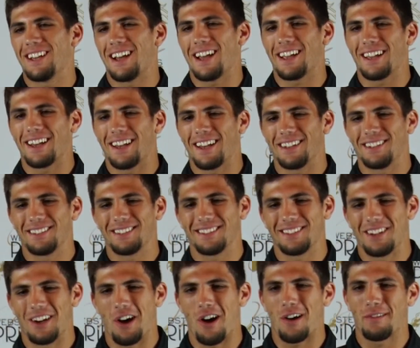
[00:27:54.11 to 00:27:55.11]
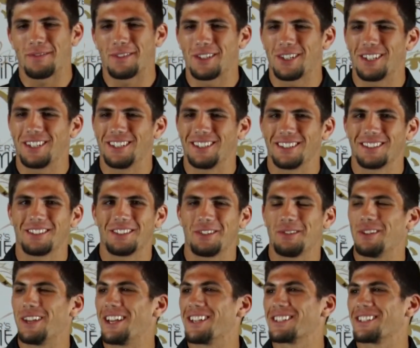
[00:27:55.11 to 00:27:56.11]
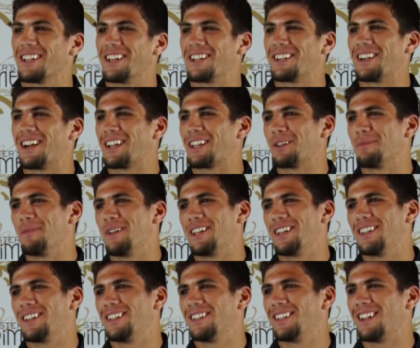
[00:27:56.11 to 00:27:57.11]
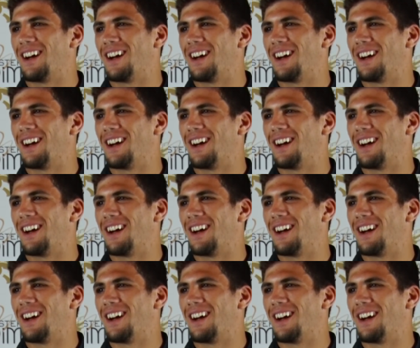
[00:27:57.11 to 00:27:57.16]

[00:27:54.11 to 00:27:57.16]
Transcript: I got offered, and 2 days later I committed.